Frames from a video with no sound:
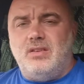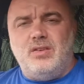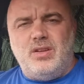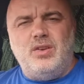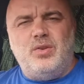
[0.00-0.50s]

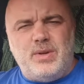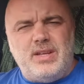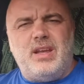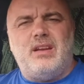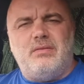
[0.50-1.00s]
You know
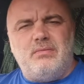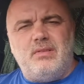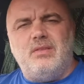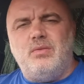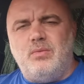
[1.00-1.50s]
when you get a
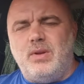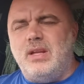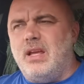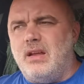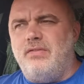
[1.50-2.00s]

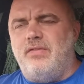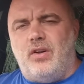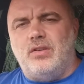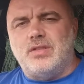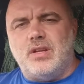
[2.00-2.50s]

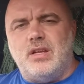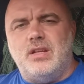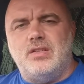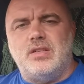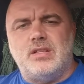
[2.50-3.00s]
fault
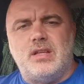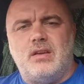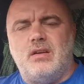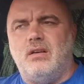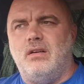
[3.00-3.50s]
and you just
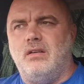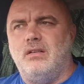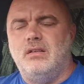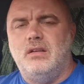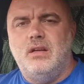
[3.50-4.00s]
think,
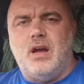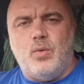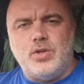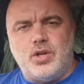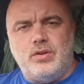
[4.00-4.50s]
oh,
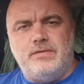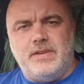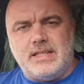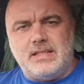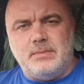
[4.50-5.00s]
I wish I could
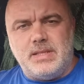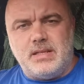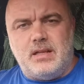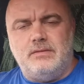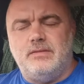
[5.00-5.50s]
fix it
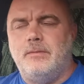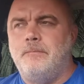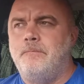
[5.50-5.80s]
myself.